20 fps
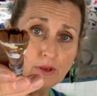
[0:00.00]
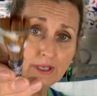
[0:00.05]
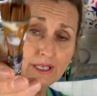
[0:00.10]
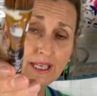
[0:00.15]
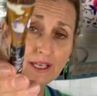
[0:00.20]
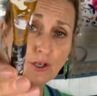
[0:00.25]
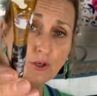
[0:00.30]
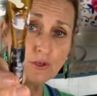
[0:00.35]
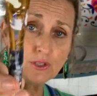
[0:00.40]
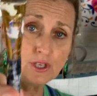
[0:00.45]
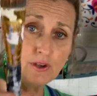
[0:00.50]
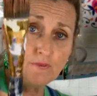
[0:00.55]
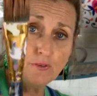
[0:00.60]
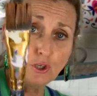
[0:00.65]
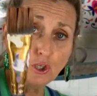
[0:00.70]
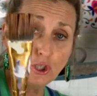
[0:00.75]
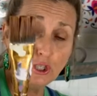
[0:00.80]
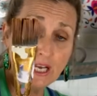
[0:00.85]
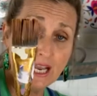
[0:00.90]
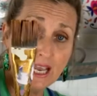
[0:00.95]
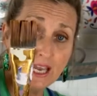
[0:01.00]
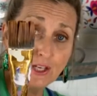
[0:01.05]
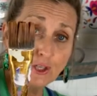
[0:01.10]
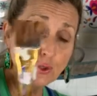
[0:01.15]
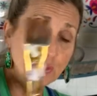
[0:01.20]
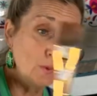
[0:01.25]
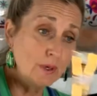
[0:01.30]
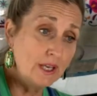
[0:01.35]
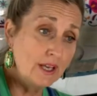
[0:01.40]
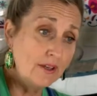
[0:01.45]
get yourself a good
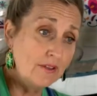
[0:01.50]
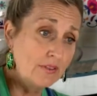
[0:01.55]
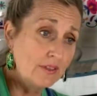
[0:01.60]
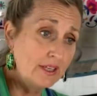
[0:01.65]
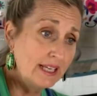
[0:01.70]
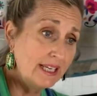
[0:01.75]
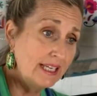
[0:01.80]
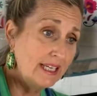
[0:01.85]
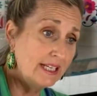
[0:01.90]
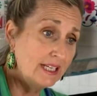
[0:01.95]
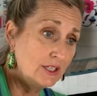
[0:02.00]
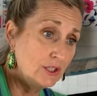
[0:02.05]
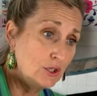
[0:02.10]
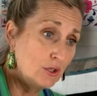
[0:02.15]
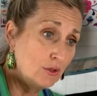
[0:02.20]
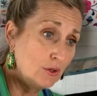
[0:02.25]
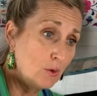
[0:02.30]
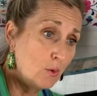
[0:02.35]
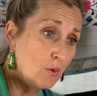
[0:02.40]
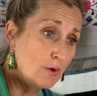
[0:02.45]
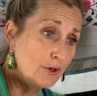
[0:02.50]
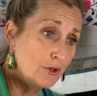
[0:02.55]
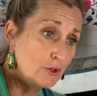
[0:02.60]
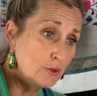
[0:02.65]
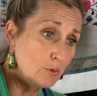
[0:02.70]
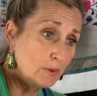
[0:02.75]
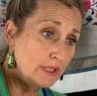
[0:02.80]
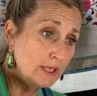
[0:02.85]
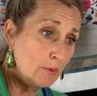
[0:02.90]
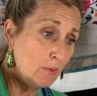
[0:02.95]
edge with and get into the corners
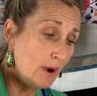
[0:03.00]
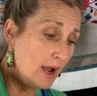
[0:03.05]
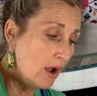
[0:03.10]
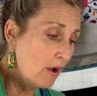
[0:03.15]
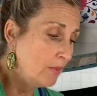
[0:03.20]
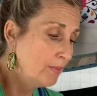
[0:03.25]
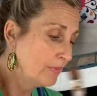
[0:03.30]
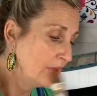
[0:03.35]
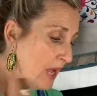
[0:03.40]
really well.